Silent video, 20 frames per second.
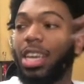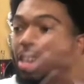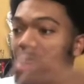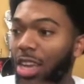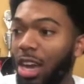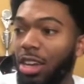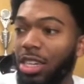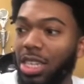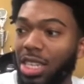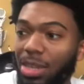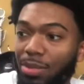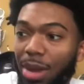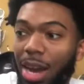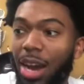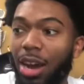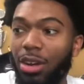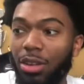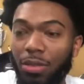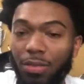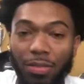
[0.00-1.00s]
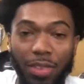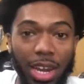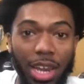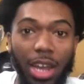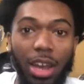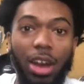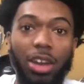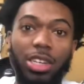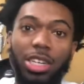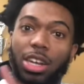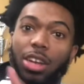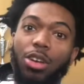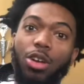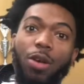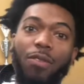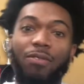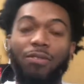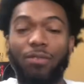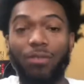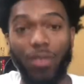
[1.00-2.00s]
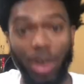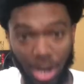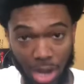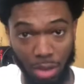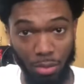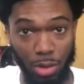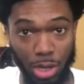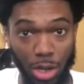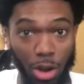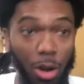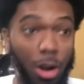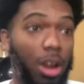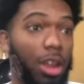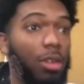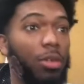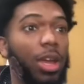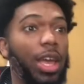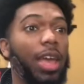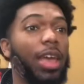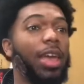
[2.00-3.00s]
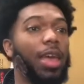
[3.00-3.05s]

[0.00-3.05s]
Y'all see my other videos, y'all know I'm fucking retarded, okay?